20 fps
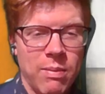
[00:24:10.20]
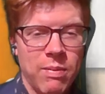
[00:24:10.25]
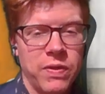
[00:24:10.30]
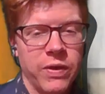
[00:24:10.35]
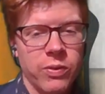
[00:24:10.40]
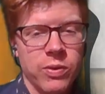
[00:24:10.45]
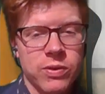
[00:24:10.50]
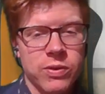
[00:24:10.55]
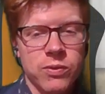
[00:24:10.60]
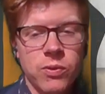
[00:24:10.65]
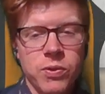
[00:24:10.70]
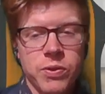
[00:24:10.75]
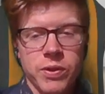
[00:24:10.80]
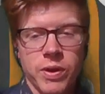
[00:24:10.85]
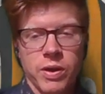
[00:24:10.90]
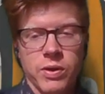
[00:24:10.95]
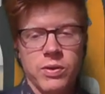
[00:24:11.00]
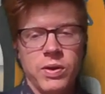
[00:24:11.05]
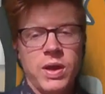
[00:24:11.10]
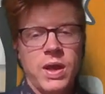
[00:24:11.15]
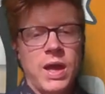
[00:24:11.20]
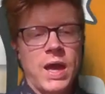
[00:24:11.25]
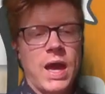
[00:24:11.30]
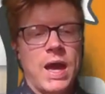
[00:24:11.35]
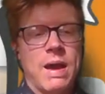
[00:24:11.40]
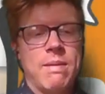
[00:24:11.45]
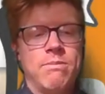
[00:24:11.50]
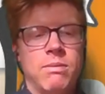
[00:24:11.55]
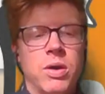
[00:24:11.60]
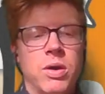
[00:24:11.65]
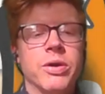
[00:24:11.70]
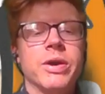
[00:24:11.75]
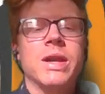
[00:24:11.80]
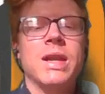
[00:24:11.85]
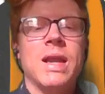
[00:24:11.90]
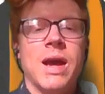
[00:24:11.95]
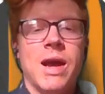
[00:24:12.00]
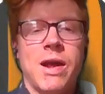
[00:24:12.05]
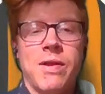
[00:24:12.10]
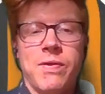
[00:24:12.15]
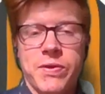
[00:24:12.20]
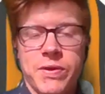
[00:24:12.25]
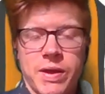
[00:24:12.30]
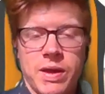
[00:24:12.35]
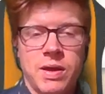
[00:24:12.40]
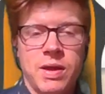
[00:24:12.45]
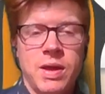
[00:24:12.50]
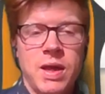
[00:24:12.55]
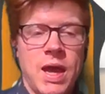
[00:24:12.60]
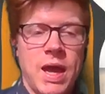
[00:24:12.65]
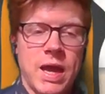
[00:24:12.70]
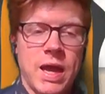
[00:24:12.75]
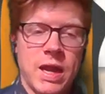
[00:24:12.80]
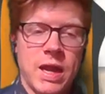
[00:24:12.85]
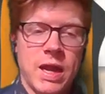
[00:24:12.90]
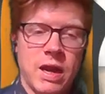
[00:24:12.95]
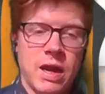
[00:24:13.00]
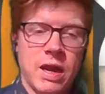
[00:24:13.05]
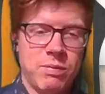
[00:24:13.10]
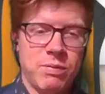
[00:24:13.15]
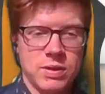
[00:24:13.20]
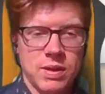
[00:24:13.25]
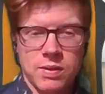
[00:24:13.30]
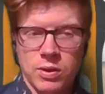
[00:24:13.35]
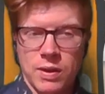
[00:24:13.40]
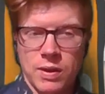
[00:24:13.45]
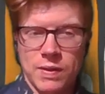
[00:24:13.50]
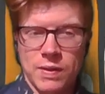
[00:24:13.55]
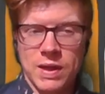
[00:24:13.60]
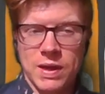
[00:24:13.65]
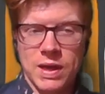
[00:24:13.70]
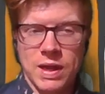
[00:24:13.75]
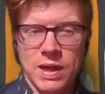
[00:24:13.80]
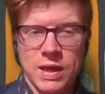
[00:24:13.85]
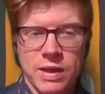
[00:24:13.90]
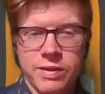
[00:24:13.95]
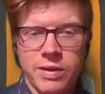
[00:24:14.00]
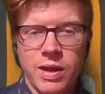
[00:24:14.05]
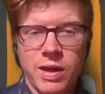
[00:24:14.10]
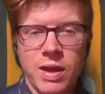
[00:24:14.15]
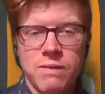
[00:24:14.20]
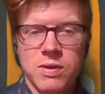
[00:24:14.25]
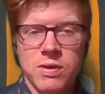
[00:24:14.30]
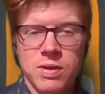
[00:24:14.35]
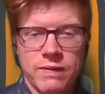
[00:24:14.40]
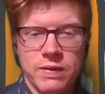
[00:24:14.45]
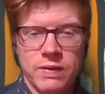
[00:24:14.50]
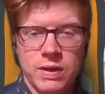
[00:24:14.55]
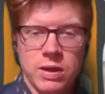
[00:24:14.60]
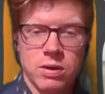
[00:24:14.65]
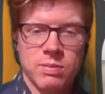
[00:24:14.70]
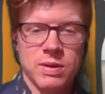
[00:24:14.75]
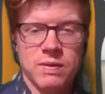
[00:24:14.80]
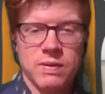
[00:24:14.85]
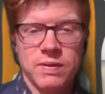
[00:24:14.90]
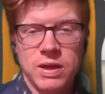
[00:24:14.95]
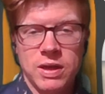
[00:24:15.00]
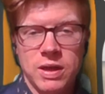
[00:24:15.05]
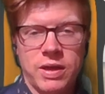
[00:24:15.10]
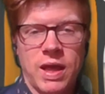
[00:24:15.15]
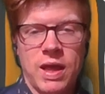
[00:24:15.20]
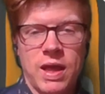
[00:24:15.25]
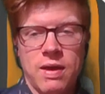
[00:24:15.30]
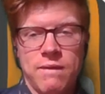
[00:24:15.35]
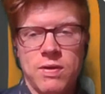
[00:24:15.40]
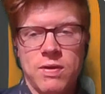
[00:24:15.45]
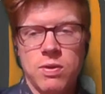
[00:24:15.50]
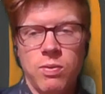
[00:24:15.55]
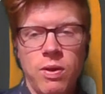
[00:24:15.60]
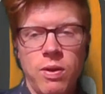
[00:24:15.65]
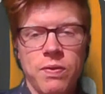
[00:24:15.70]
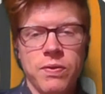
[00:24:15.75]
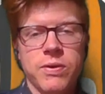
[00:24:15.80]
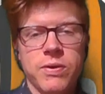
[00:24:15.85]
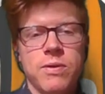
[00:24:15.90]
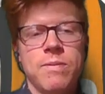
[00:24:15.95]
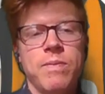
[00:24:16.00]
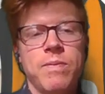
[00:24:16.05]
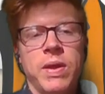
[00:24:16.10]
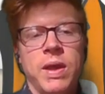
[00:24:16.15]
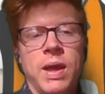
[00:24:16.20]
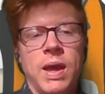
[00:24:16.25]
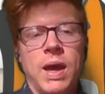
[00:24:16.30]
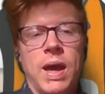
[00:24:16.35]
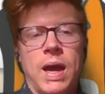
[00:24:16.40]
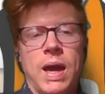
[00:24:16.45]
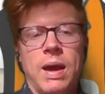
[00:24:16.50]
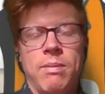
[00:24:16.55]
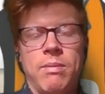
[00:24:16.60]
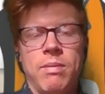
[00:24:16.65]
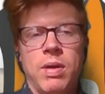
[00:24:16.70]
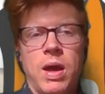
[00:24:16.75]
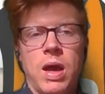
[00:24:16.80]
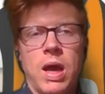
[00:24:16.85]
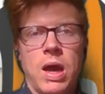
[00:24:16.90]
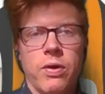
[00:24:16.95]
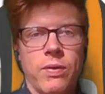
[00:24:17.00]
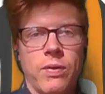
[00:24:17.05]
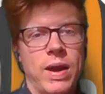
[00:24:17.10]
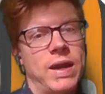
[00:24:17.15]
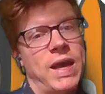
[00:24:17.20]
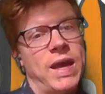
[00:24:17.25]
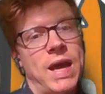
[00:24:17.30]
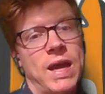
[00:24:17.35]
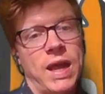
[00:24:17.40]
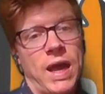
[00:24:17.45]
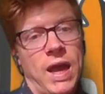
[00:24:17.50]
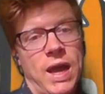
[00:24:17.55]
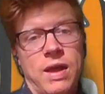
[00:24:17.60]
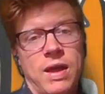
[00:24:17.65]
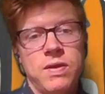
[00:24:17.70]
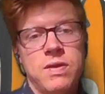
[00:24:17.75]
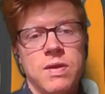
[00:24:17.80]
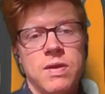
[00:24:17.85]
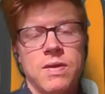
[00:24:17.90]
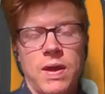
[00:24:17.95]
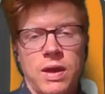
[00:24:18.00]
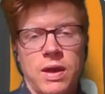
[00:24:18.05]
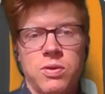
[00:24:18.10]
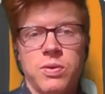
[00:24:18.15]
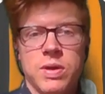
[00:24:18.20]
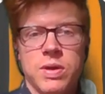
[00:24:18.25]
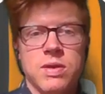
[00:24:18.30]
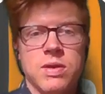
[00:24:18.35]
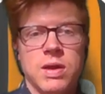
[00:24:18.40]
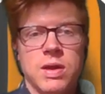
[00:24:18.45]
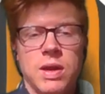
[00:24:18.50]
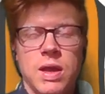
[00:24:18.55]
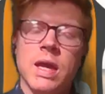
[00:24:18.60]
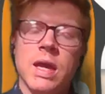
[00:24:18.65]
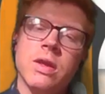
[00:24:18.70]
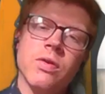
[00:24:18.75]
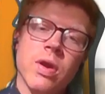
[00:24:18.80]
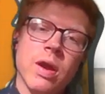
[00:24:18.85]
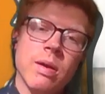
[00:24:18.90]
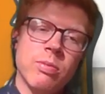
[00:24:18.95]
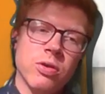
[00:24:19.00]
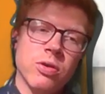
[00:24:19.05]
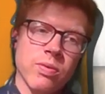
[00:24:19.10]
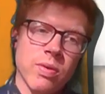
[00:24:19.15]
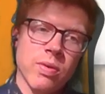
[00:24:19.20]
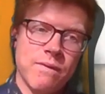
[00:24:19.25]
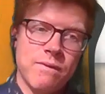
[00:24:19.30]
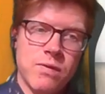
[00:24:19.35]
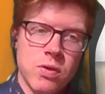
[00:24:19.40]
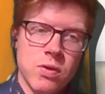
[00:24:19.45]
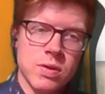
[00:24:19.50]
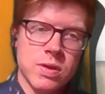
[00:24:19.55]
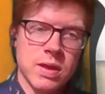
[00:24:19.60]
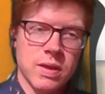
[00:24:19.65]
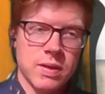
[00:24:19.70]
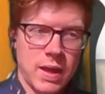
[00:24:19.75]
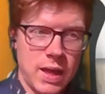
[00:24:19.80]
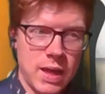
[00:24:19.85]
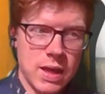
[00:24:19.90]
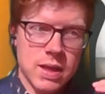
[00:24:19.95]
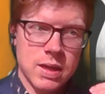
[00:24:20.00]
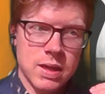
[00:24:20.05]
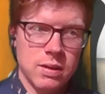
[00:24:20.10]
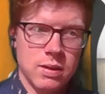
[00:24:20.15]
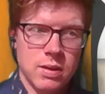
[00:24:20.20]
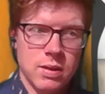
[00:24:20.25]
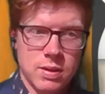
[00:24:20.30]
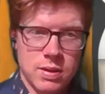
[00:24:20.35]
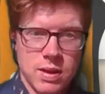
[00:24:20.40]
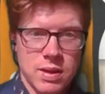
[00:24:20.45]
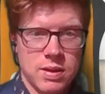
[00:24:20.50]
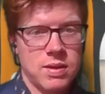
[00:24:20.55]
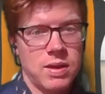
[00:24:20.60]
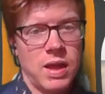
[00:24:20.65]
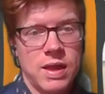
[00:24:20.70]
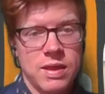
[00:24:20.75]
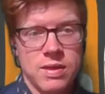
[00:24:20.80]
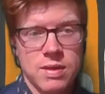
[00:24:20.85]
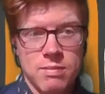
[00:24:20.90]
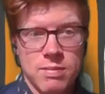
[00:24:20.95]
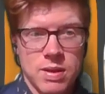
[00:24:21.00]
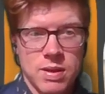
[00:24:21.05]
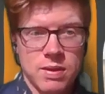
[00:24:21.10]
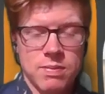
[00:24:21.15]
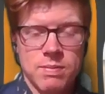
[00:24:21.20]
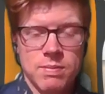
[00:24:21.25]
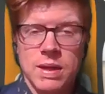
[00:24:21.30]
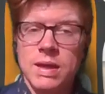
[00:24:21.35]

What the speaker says: There is also a model answer, and I've put this all on the next slide for you to have a little bit of a look at if you want to, around how to answer that question. And you're able to refer to that in the slides that Ms.